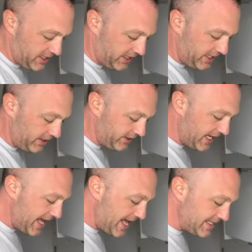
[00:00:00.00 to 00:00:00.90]
little
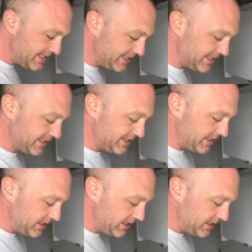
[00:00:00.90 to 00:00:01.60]
dice.